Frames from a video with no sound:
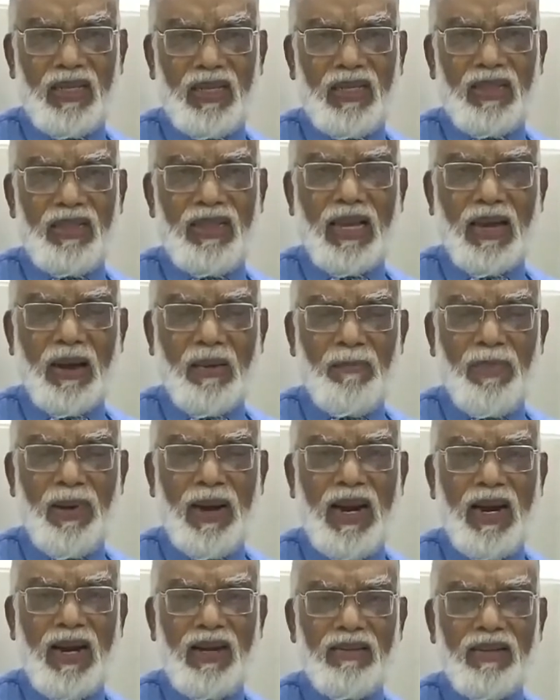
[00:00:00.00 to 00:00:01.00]
They
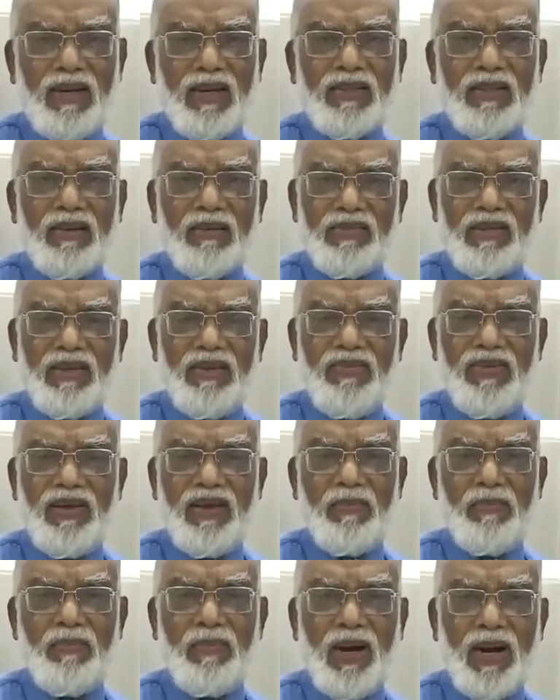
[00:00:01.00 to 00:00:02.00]
complain there is a severe
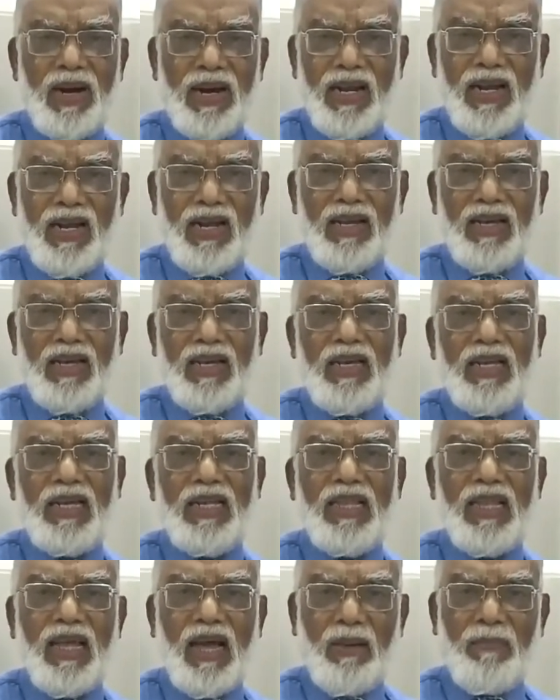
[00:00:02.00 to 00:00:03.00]
burning in
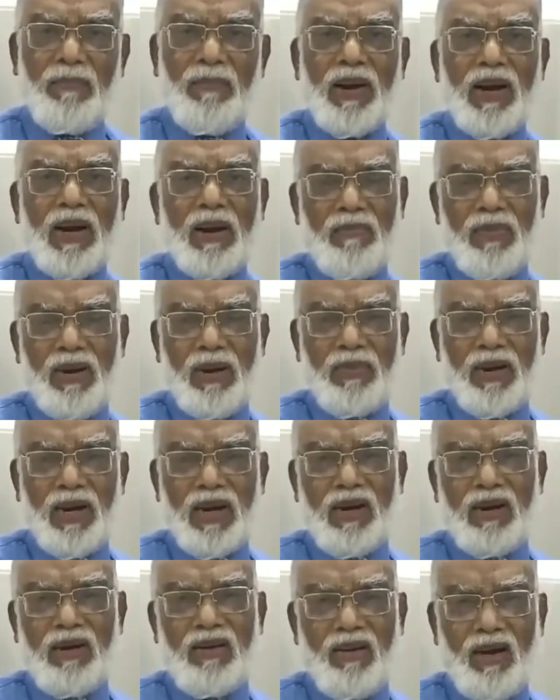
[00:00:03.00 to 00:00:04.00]
the upper
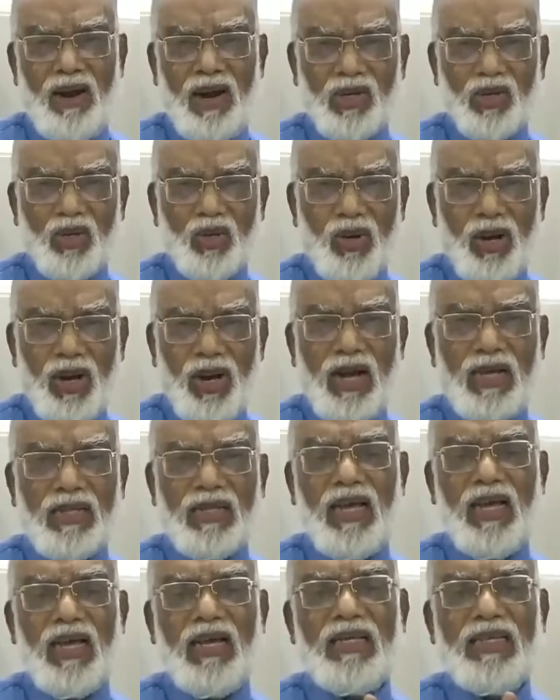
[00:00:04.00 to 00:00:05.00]
abdomen, also along
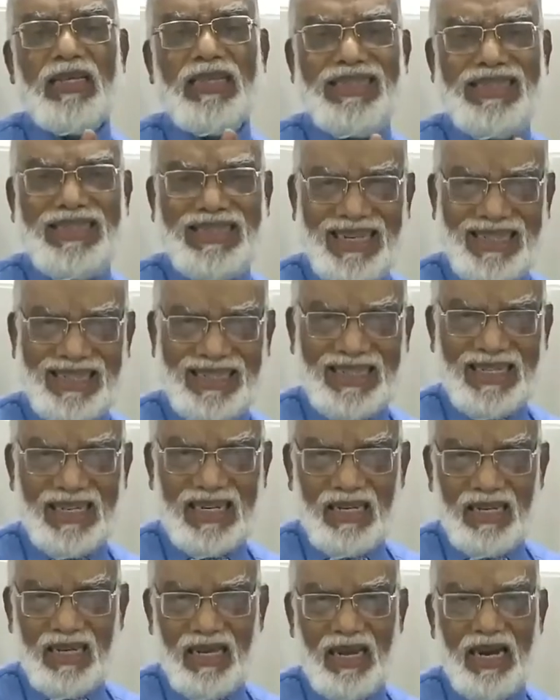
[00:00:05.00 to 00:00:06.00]
the chest,
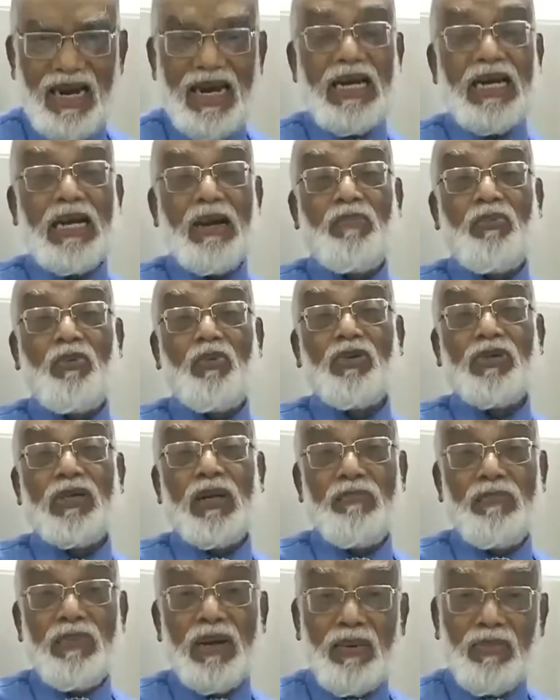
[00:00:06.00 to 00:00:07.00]
right up to
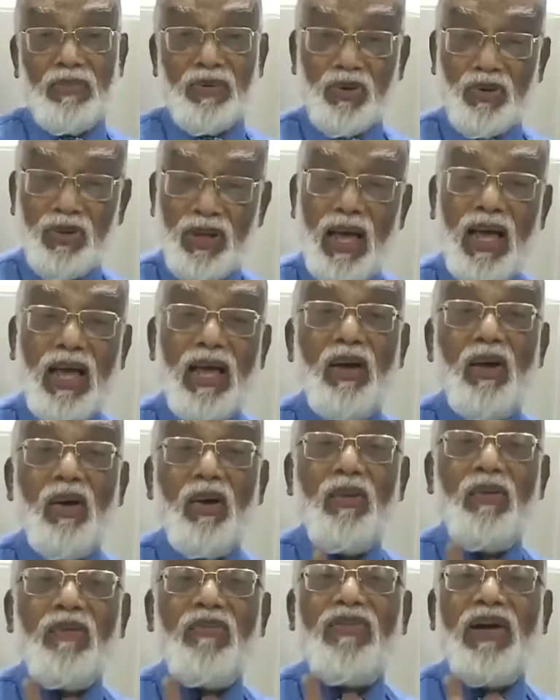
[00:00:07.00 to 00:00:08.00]
sometimes to the
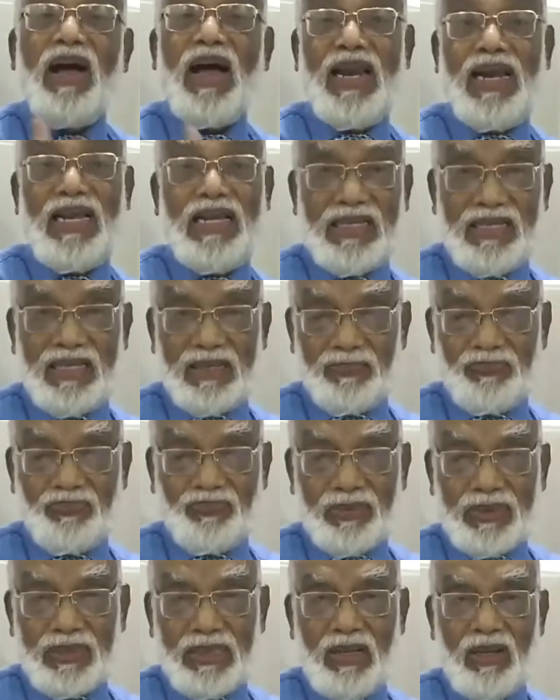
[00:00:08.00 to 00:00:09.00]
pharynx.
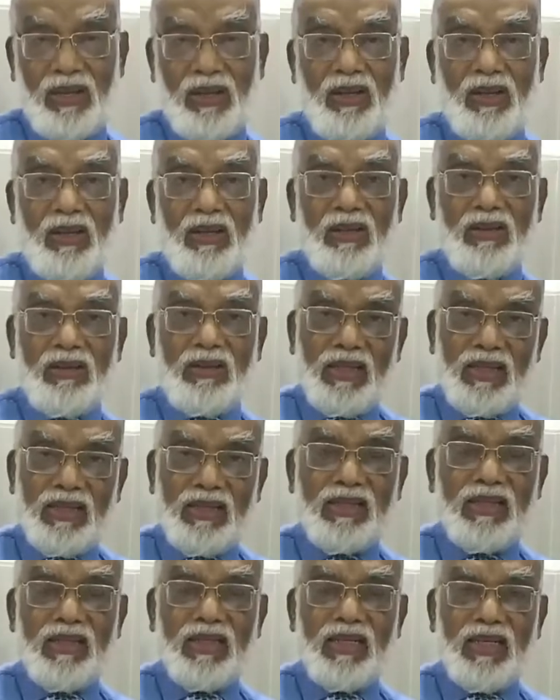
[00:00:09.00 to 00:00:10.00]

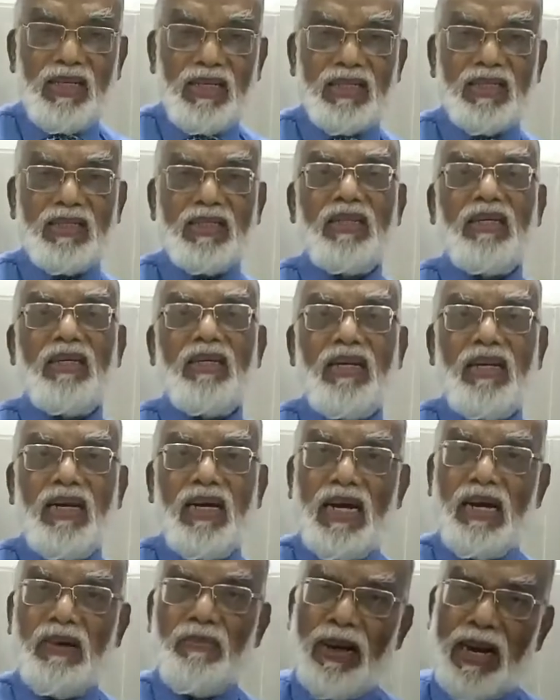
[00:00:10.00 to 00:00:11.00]
This is,
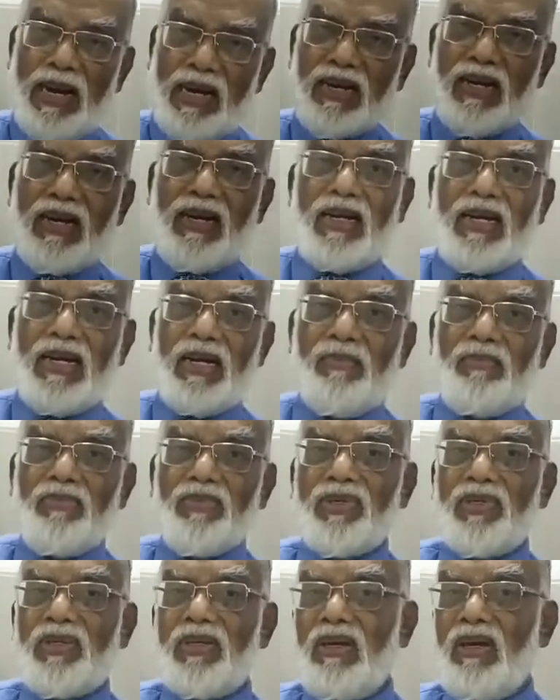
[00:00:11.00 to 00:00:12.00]
in medical
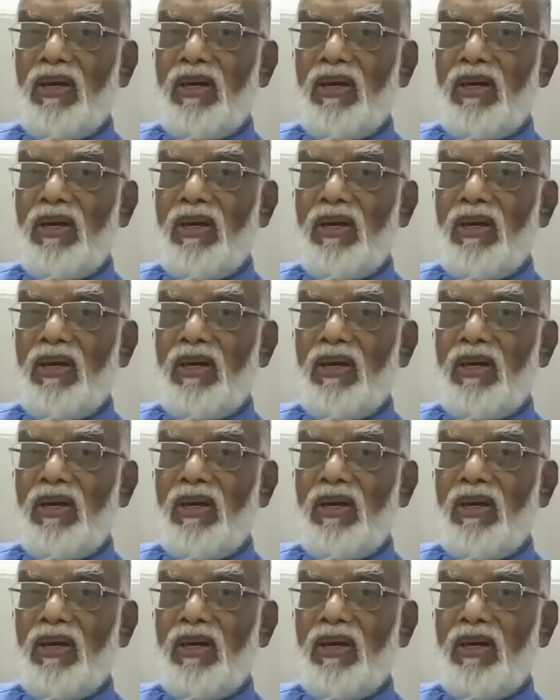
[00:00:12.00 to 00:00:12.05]
terms,